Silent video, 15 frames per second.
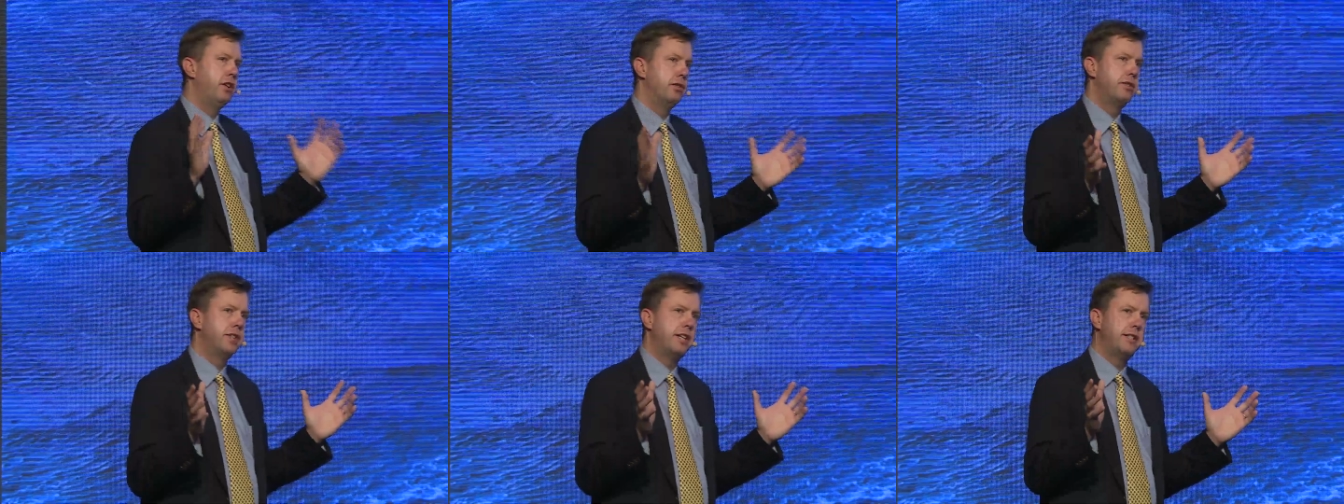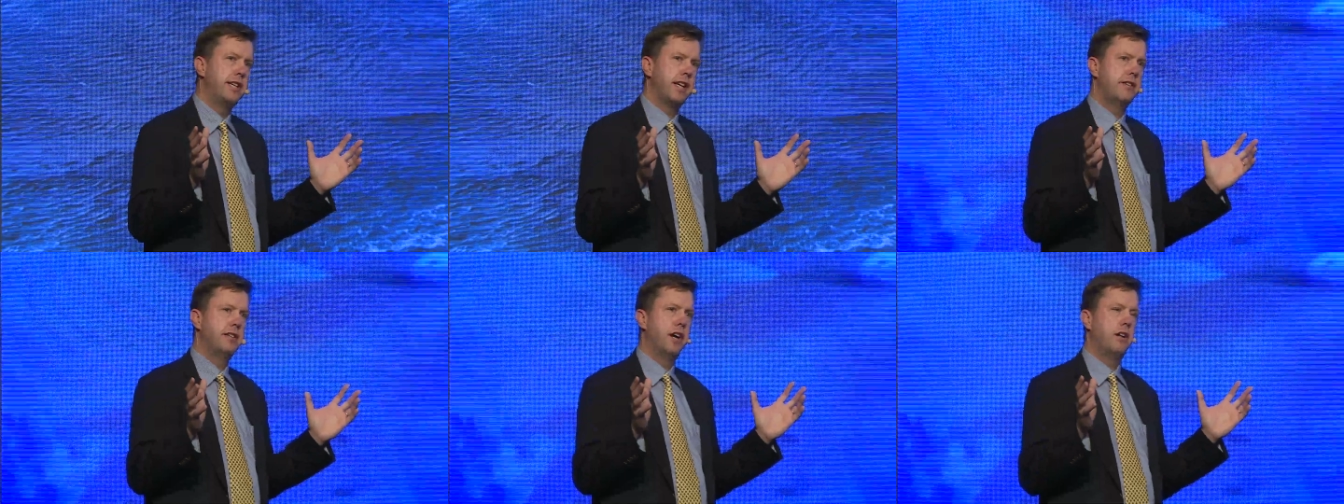using
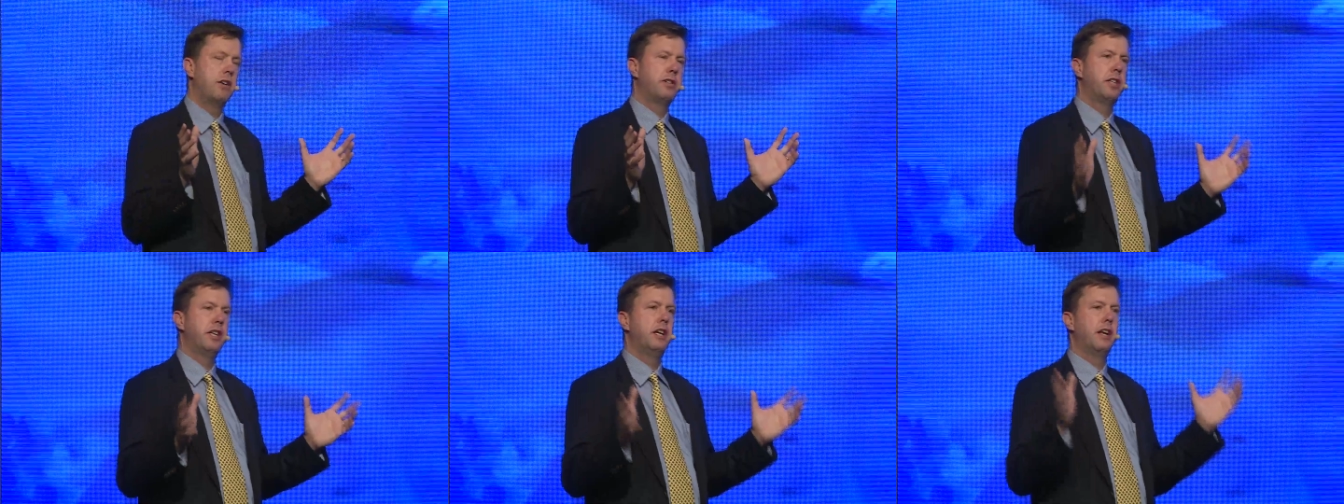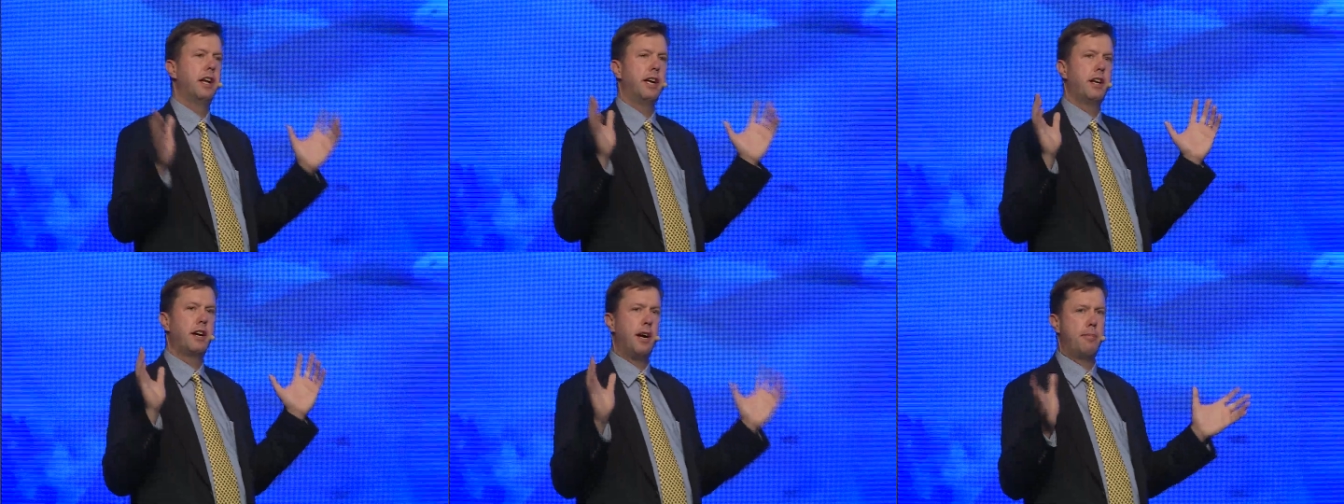technology
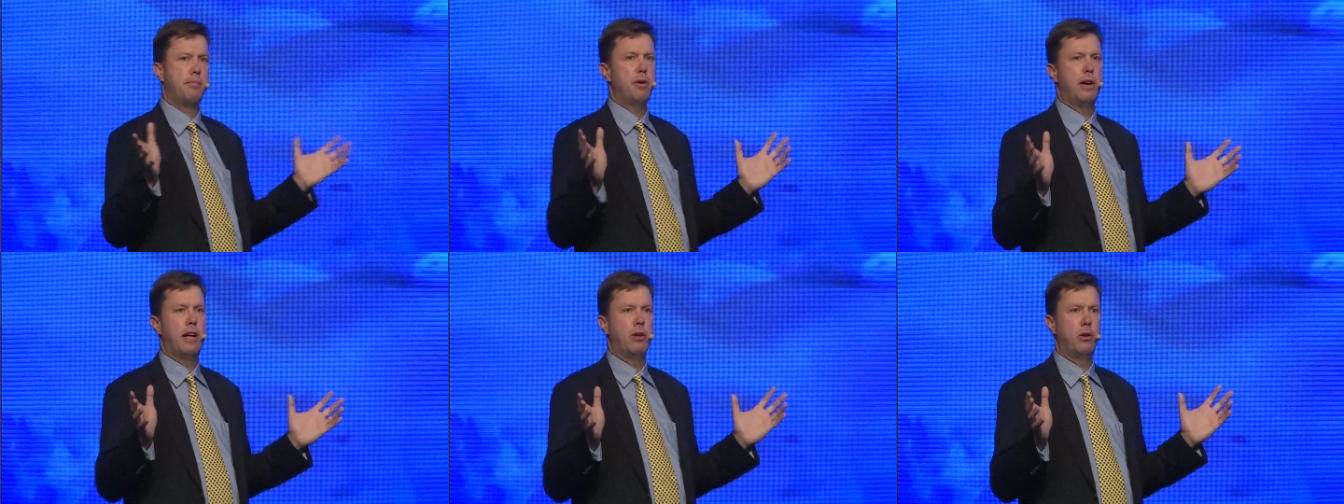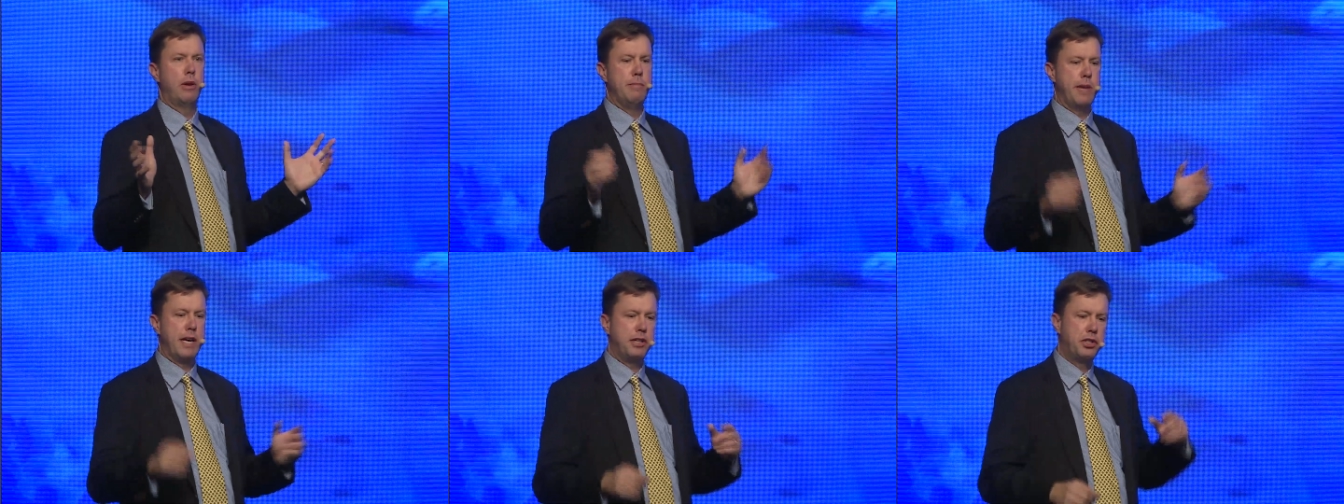like copper
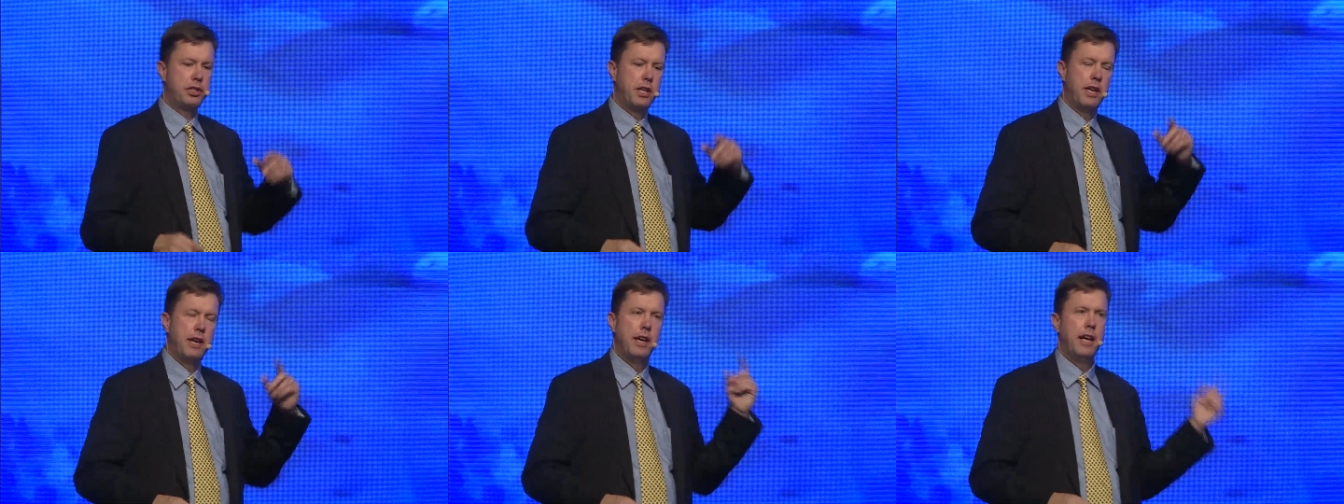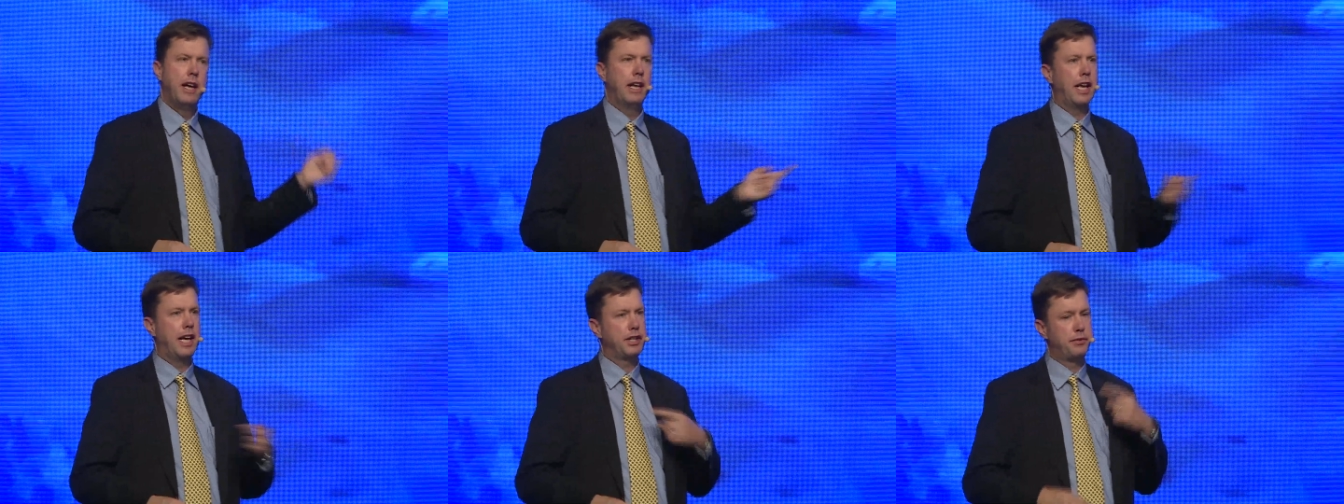alloy mesh
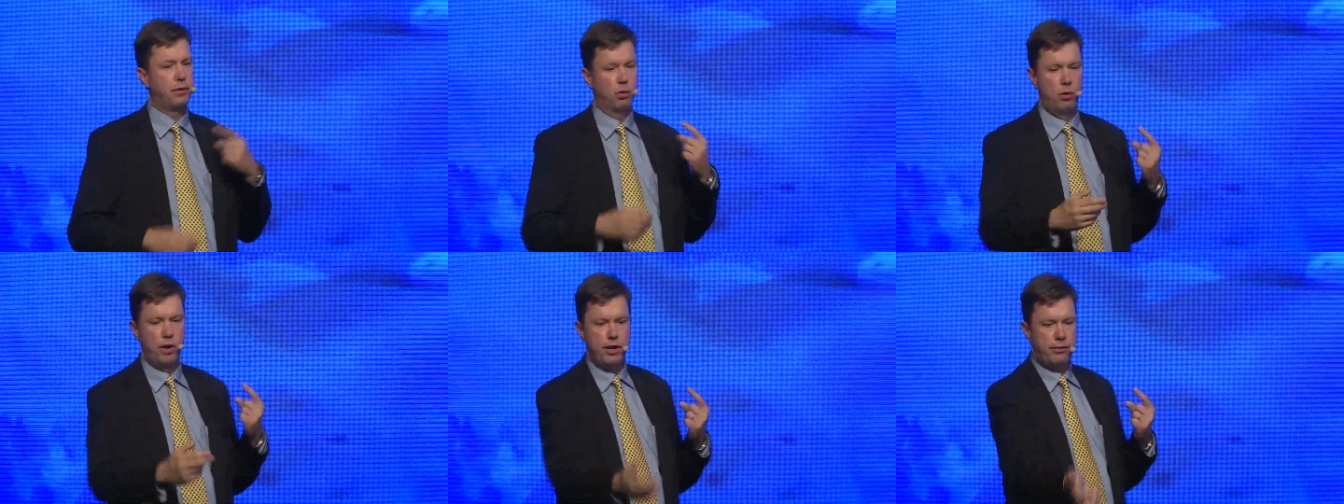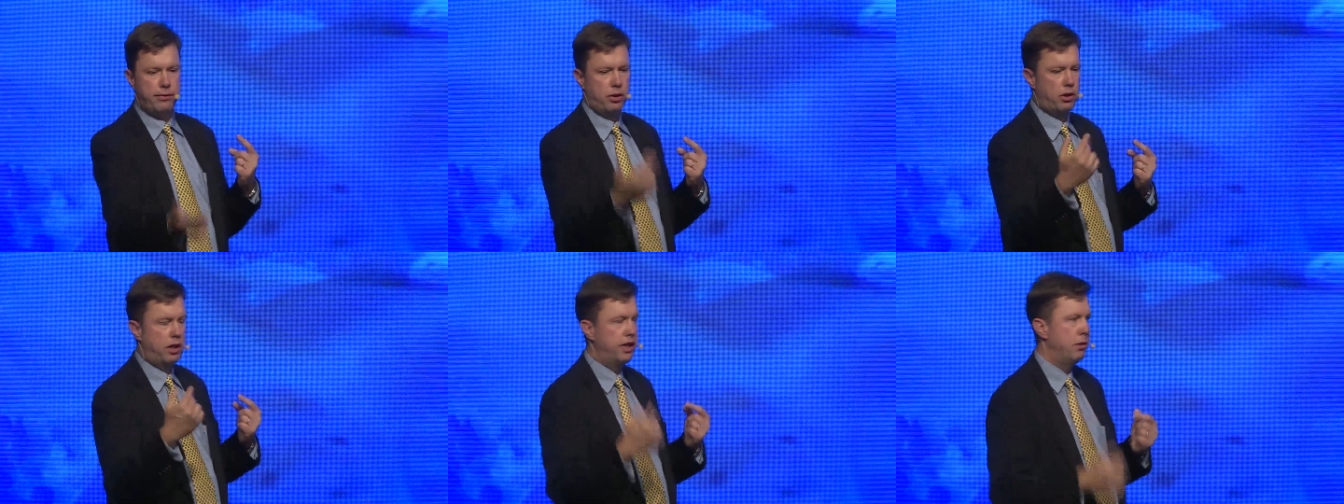allows for
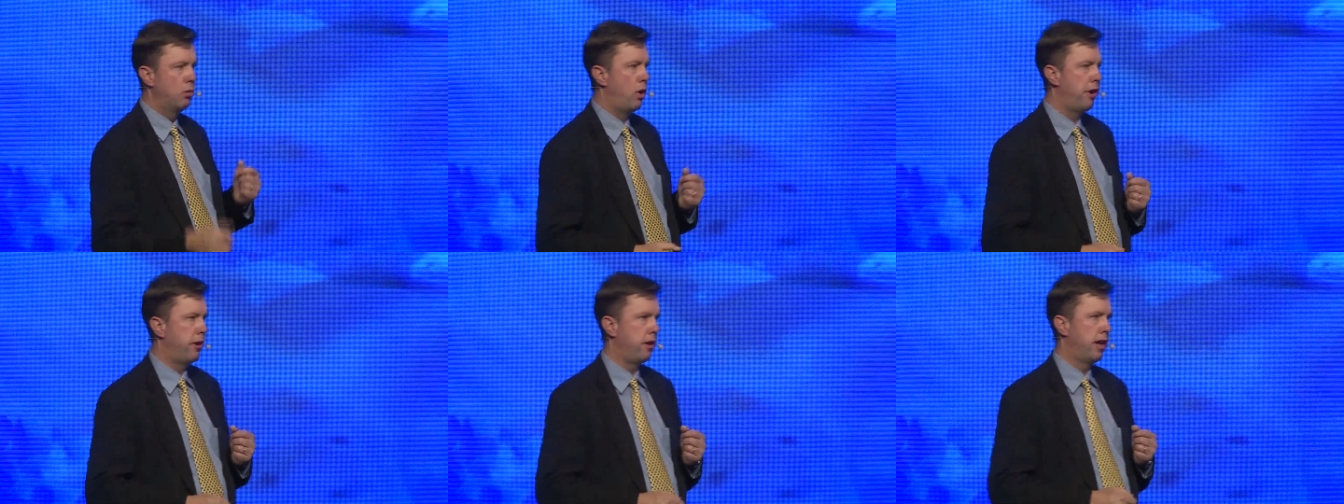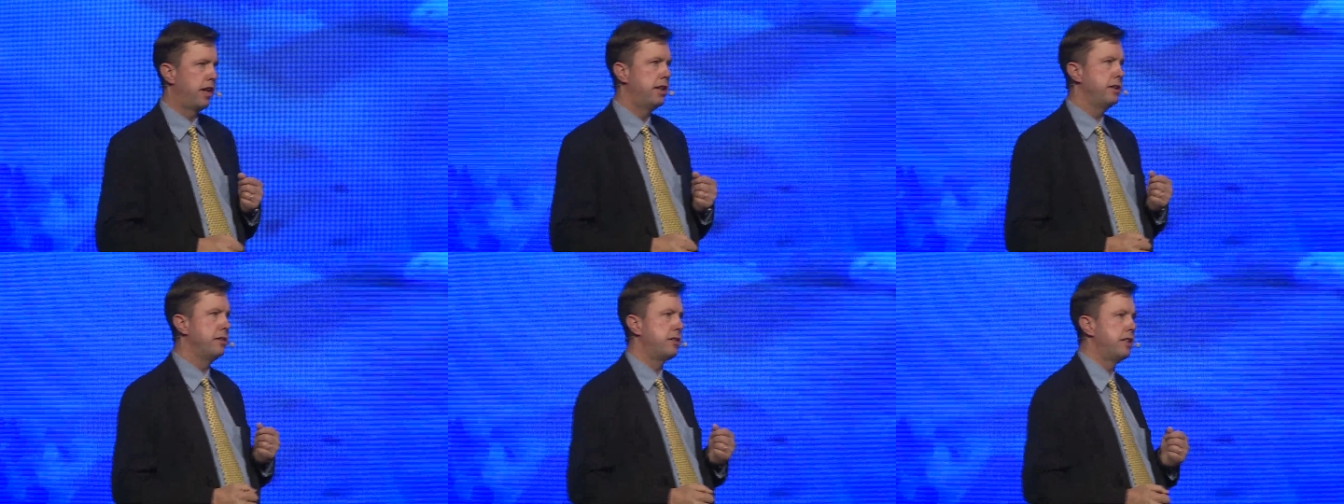wonderful clean water
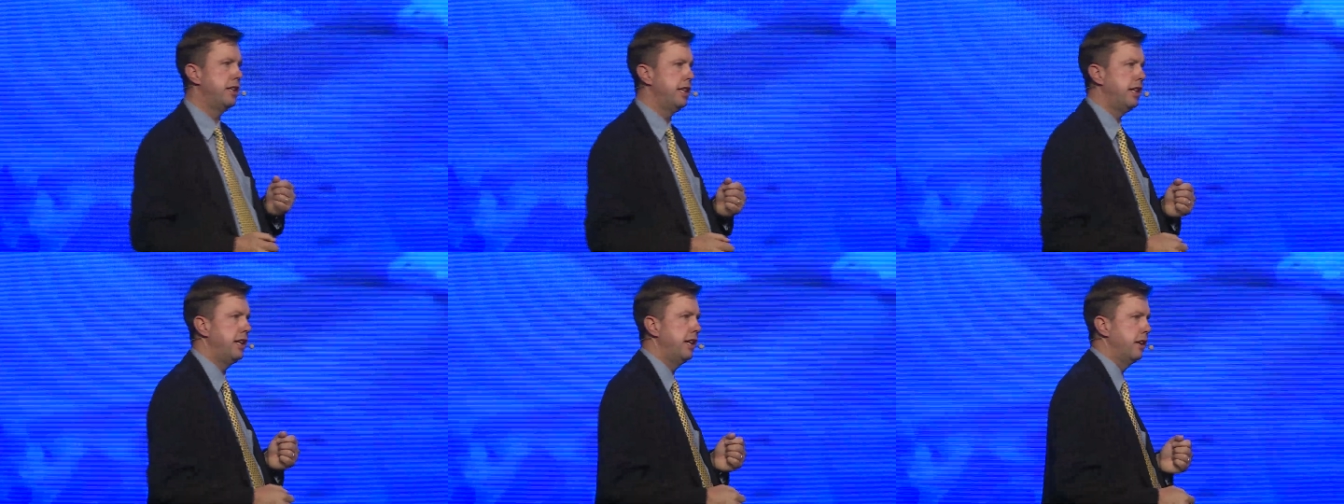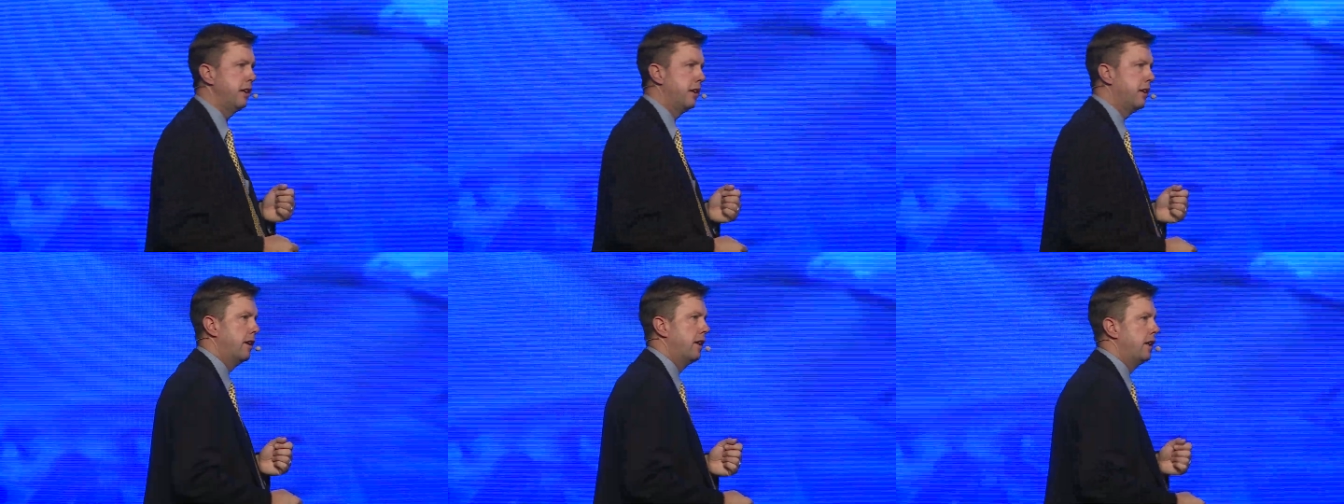like you see
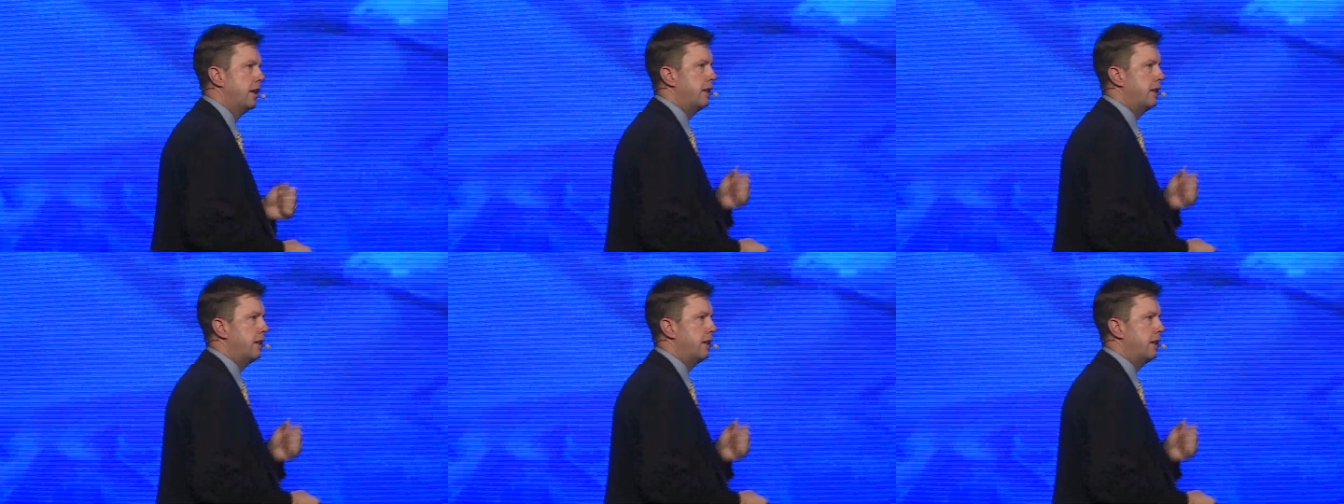here